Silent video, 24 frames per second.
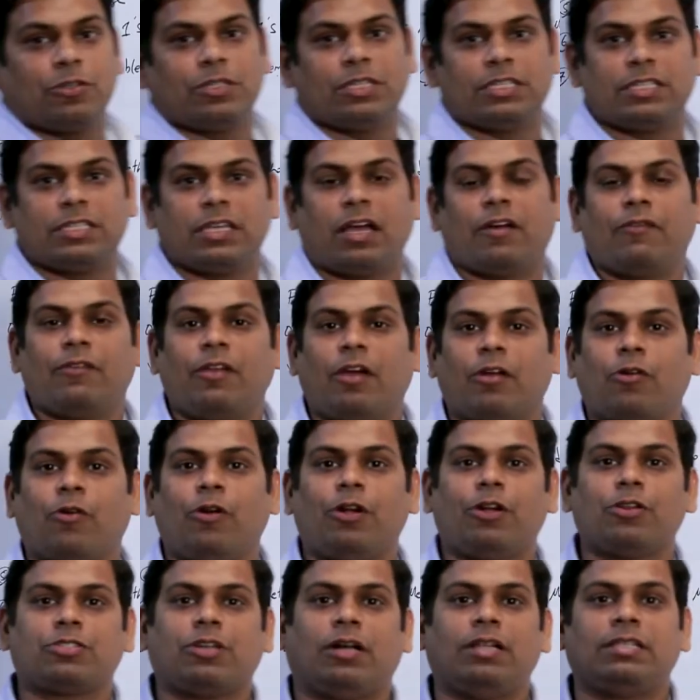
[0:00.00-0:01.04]
So this is how we are
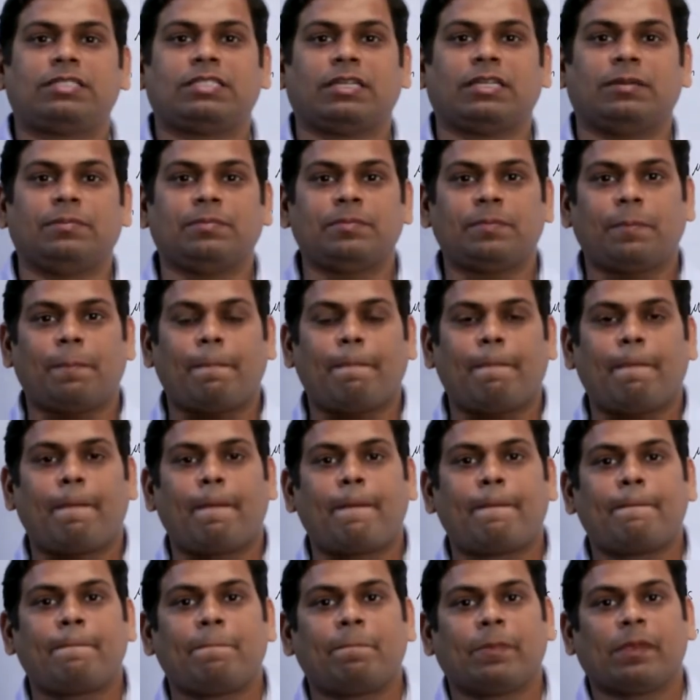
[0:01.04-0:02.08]
going to solve sum
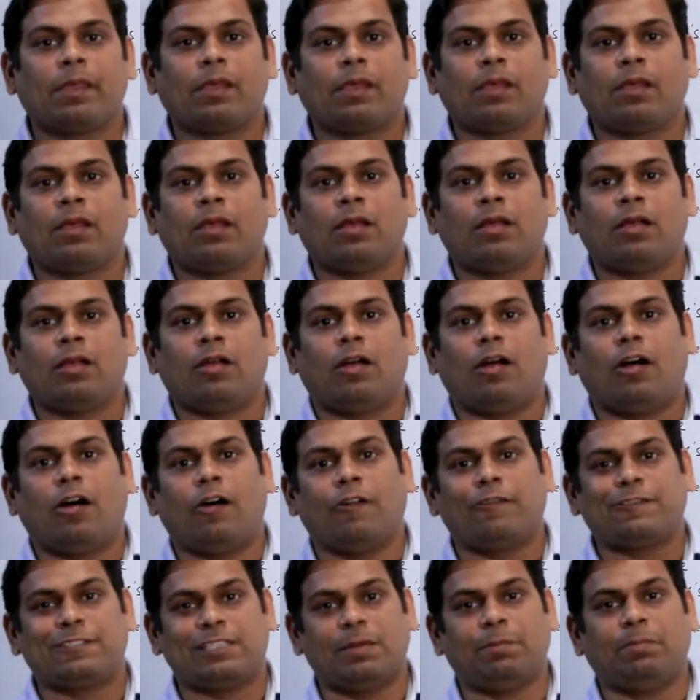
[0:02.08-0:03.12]

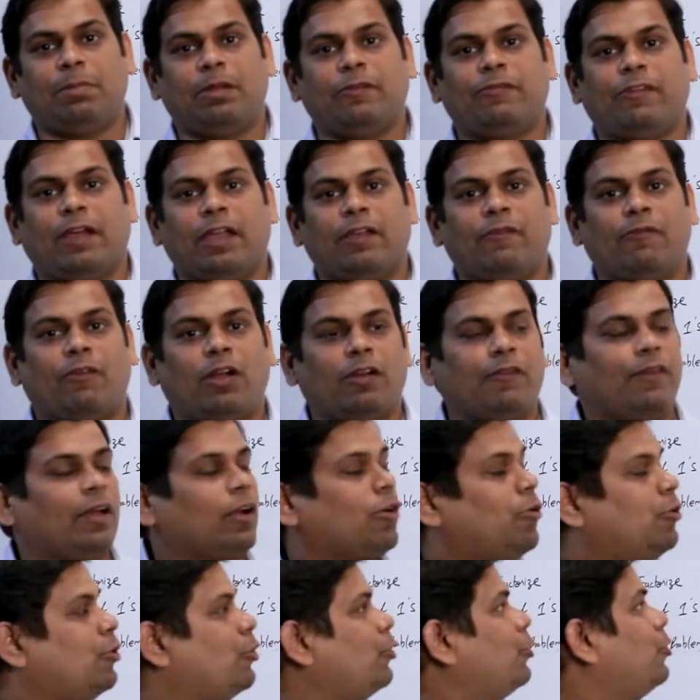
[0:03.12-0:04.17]
of simplify. What we
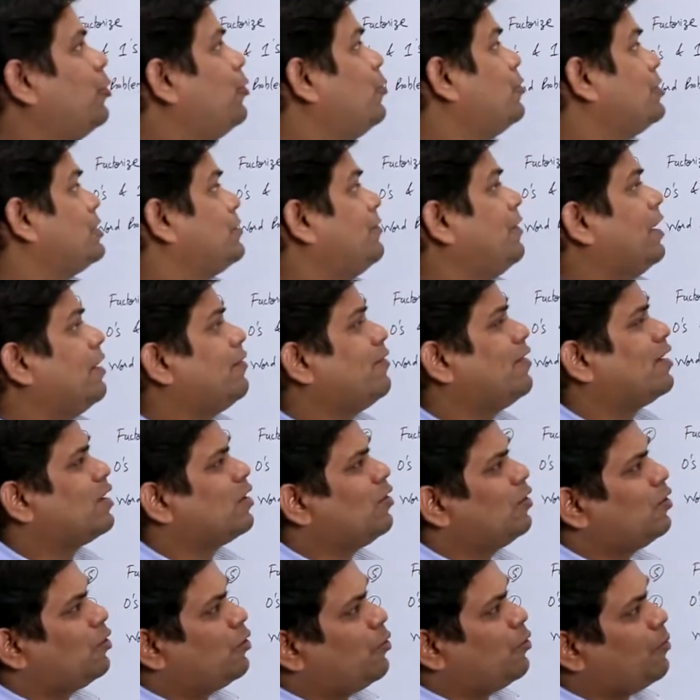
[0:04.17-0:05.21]
are going to do is we are
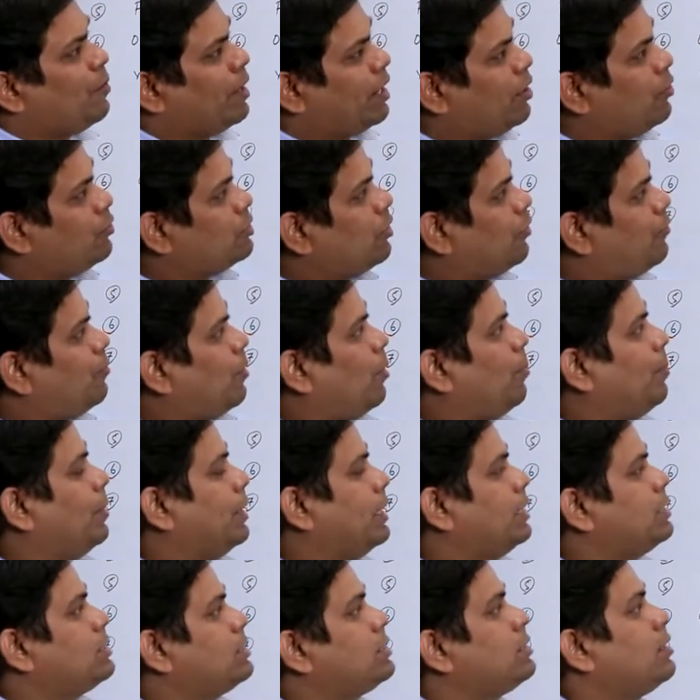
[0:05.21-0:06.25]
going to make use of
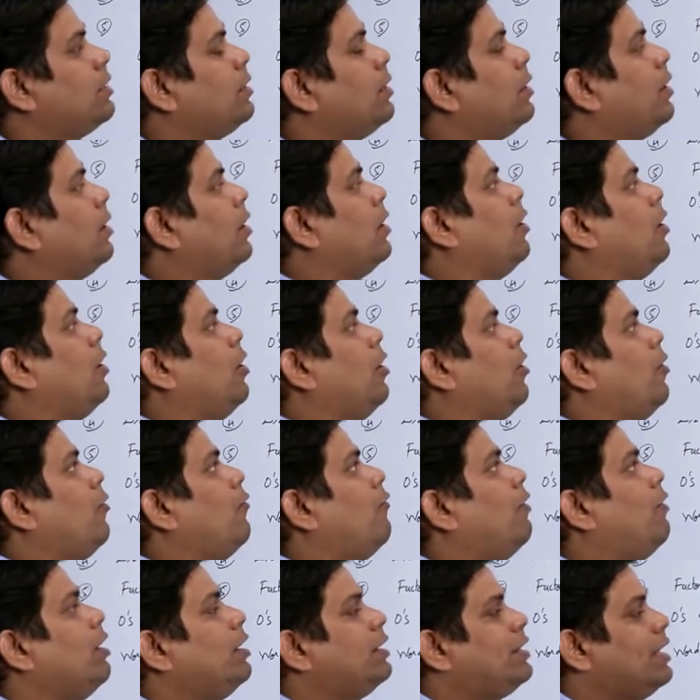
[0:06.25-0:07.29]
properties.
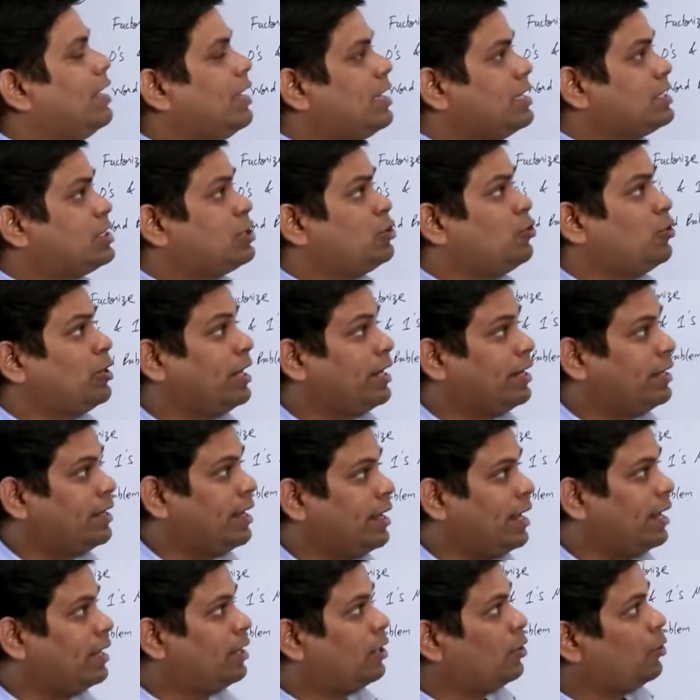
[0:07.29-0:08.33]
One thing is noted
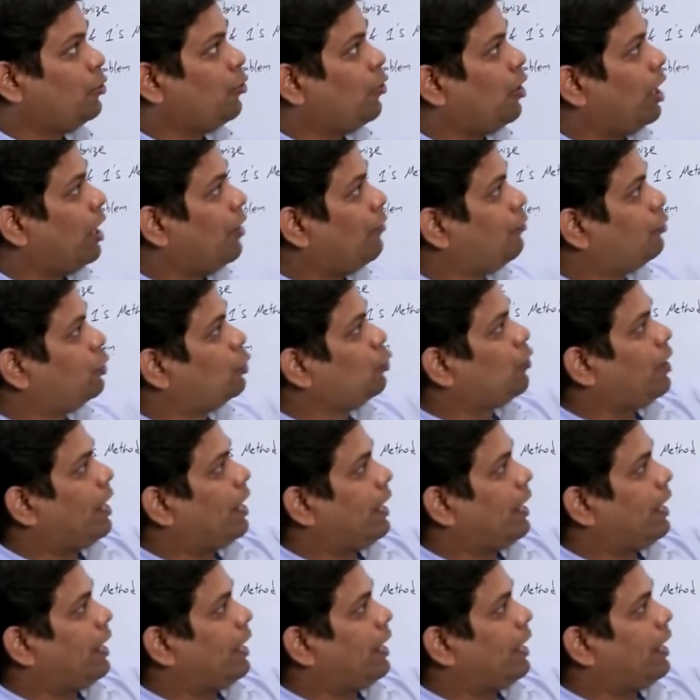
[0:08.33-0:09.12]
that you have to